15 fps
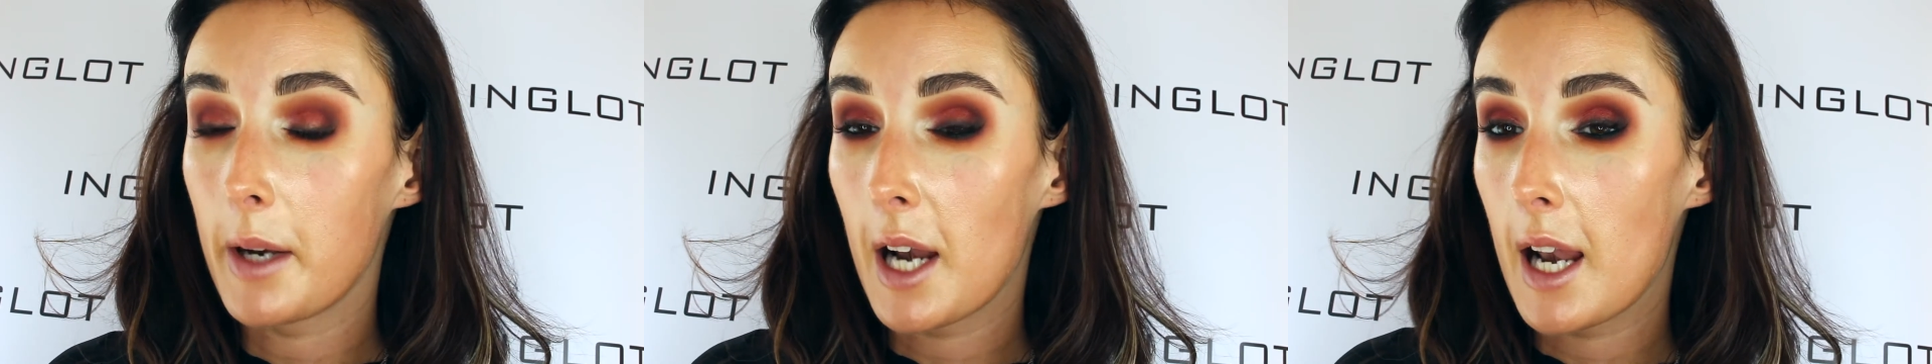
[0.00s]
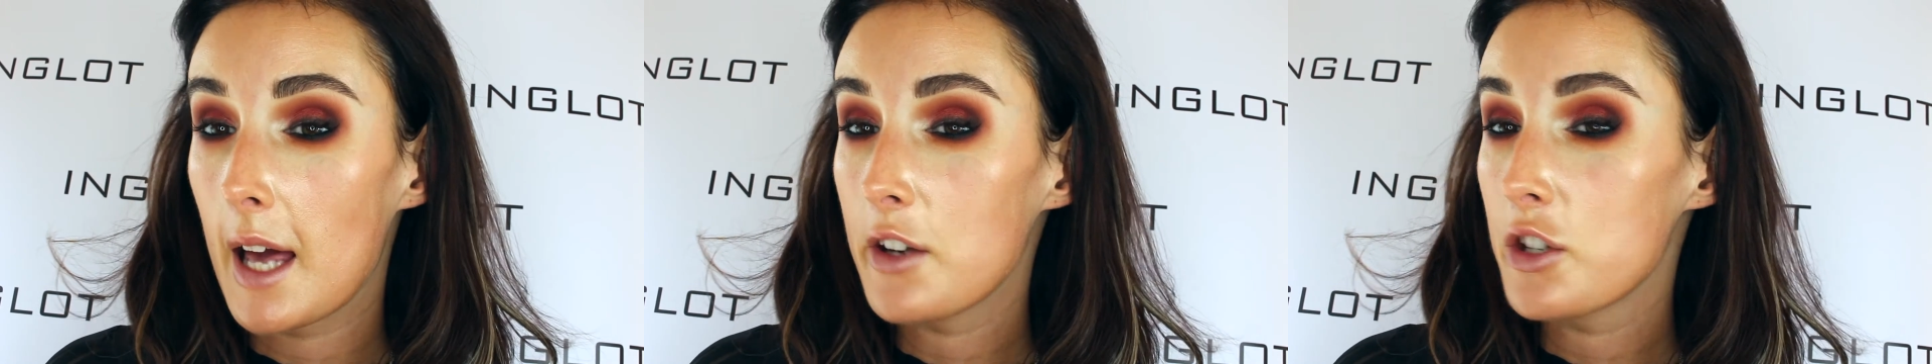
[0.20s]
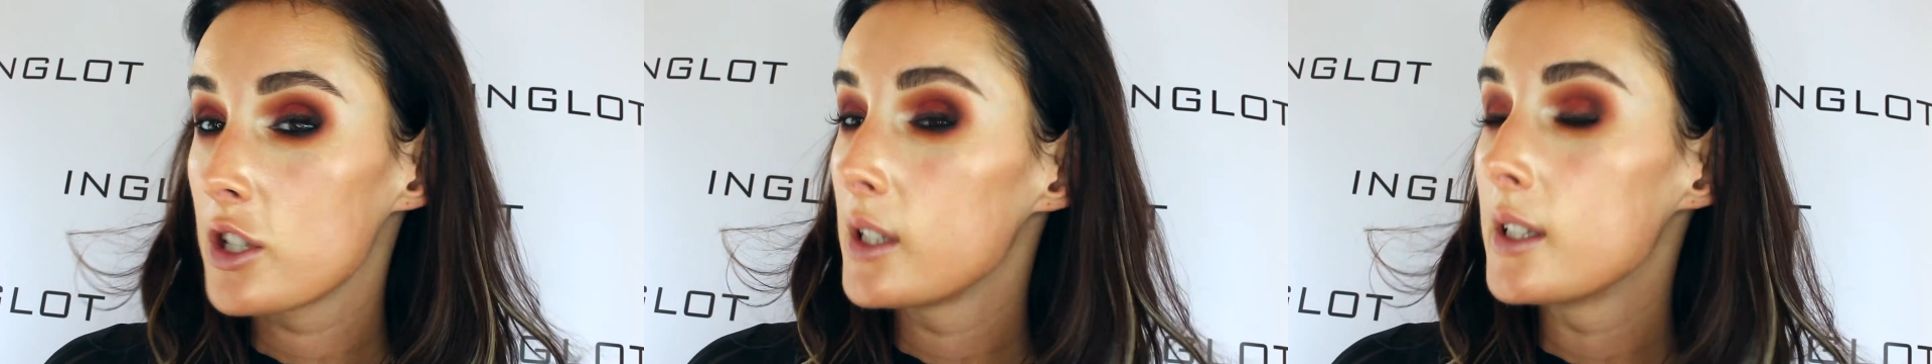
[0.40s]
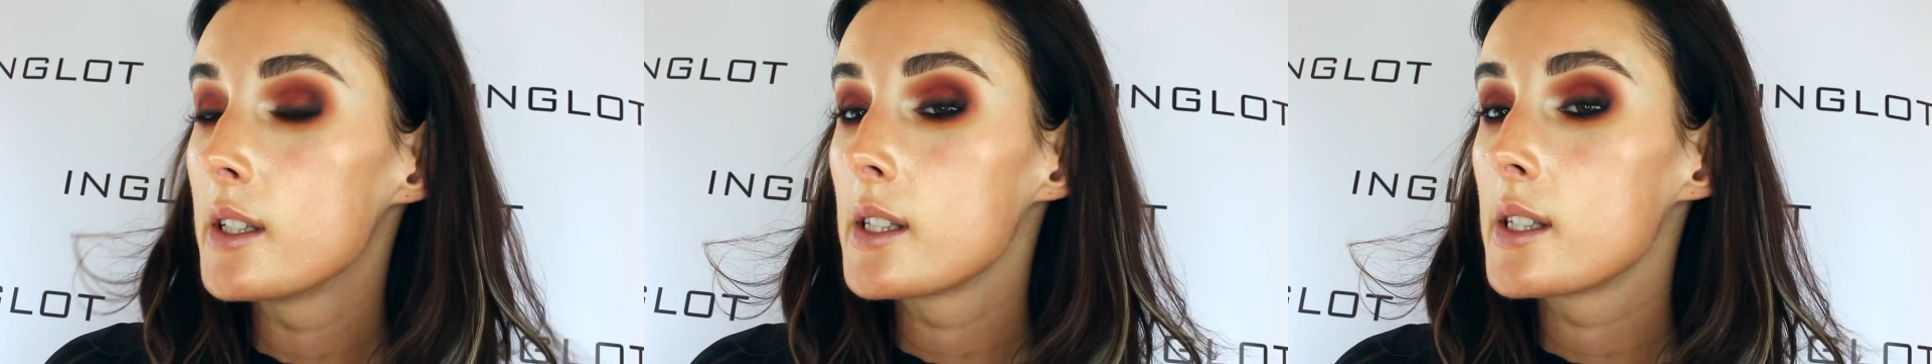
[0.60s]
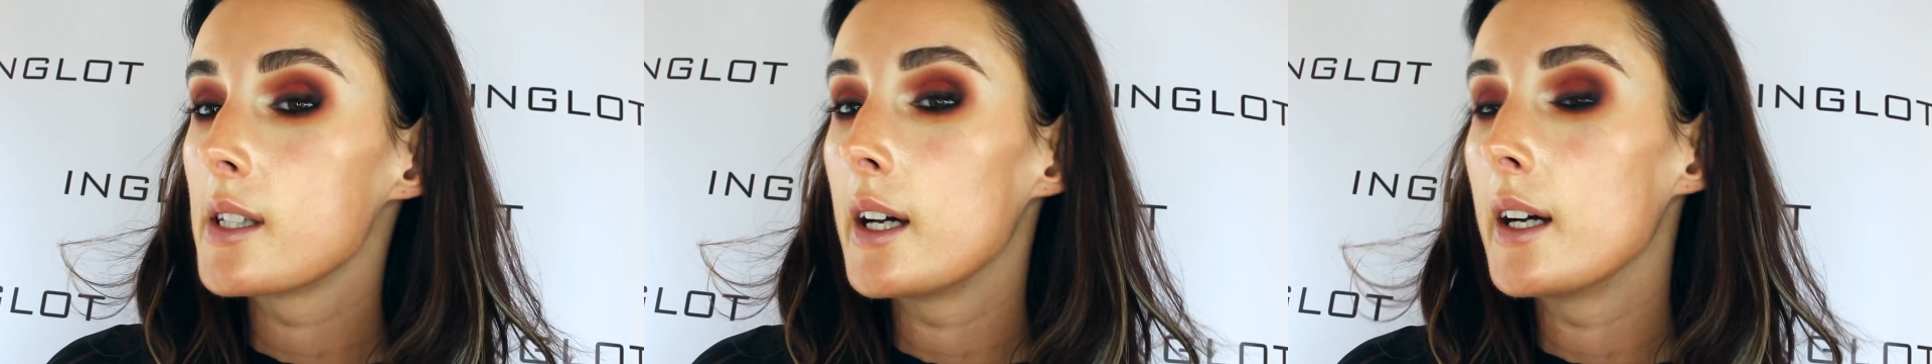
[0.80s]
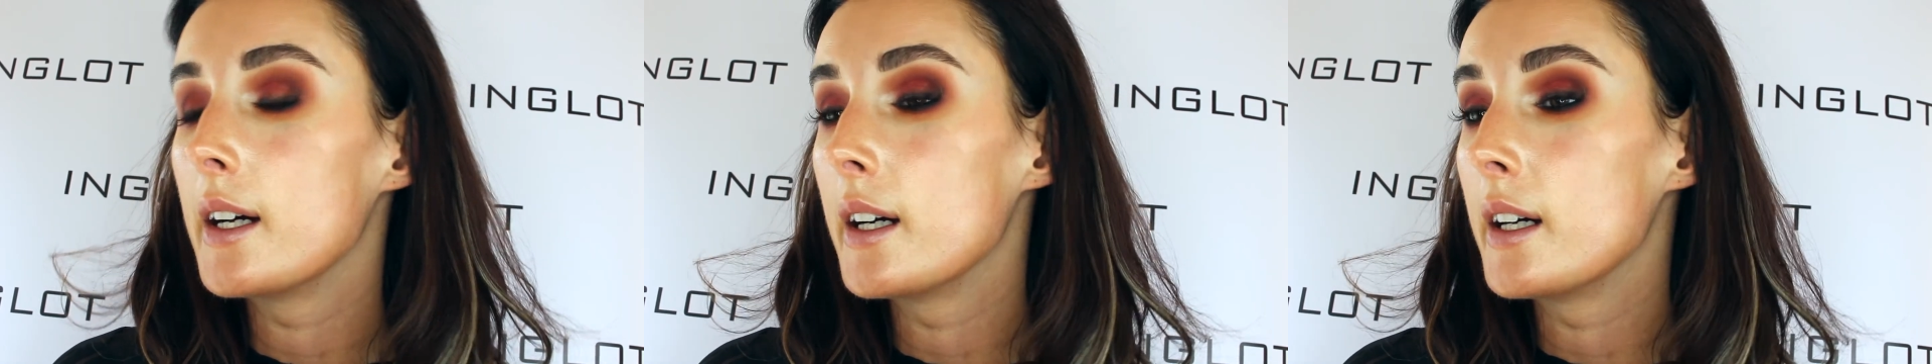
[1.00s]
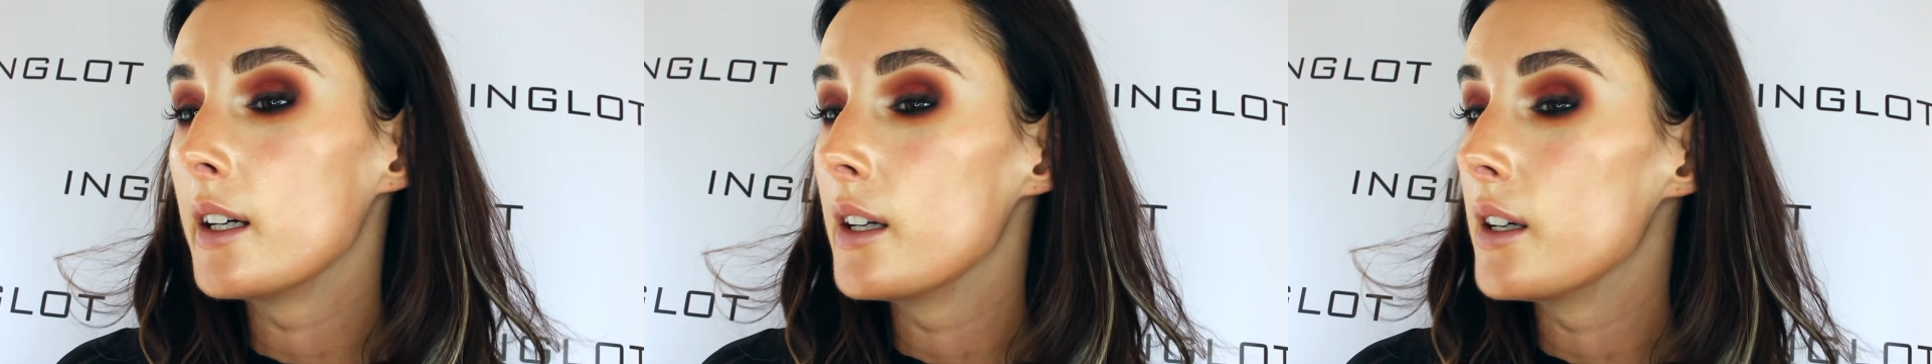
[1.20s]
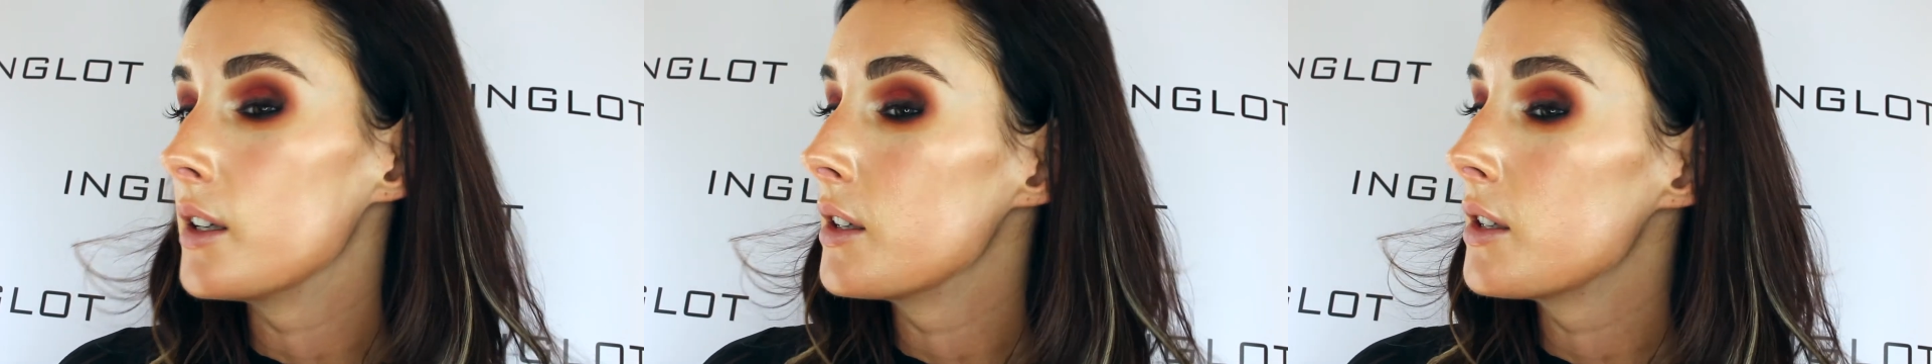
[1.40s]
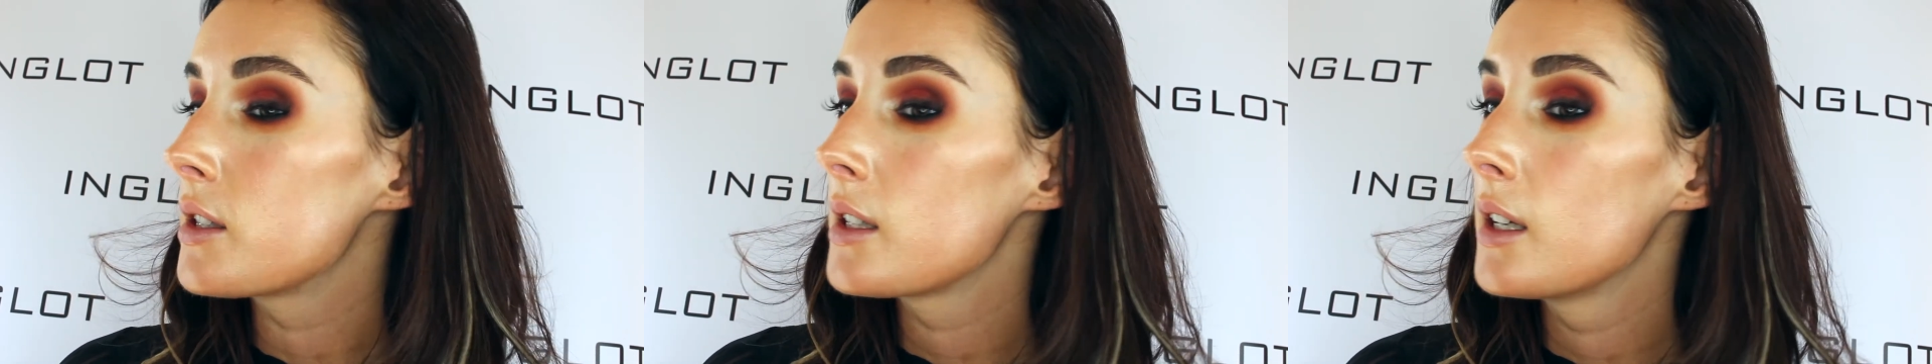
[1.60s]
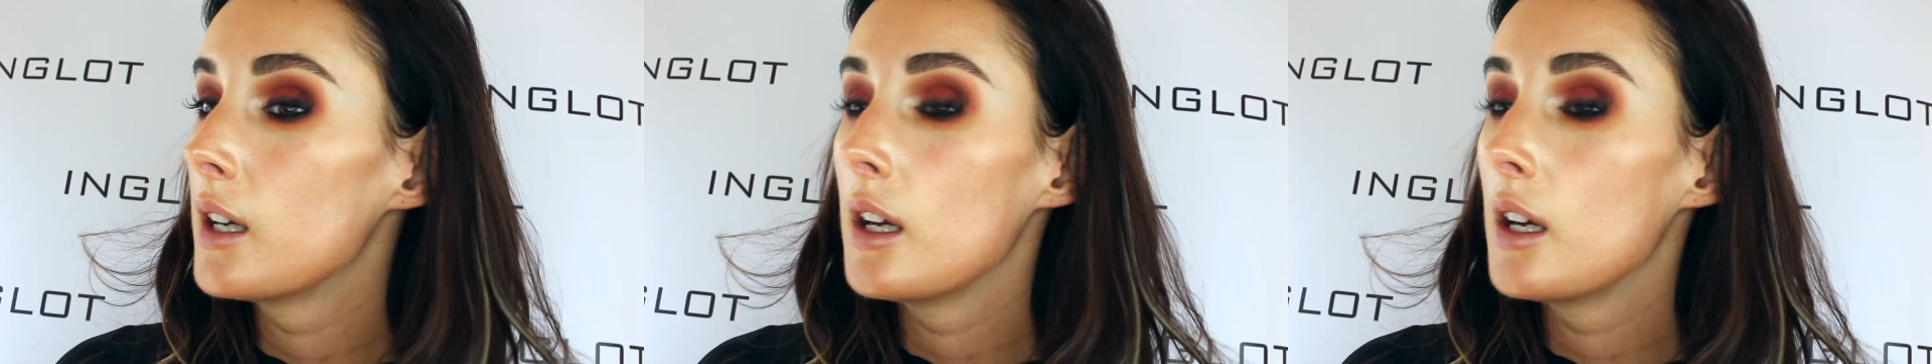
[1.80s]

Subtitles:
lashes and